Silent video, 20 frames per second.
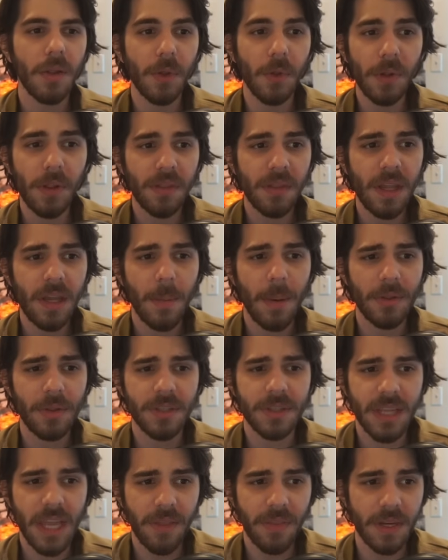only thing about
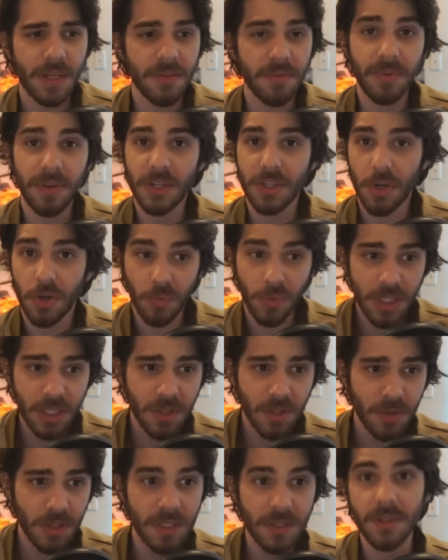this tank that is Finnish
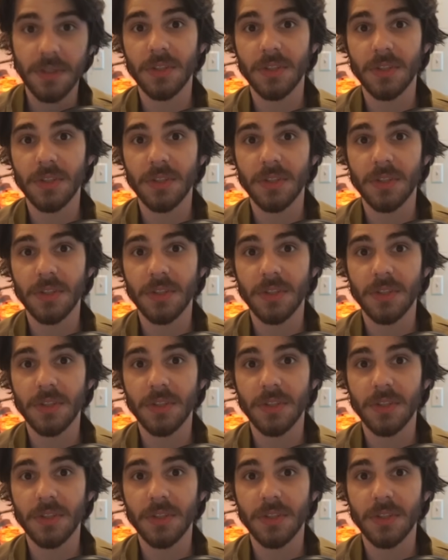original is the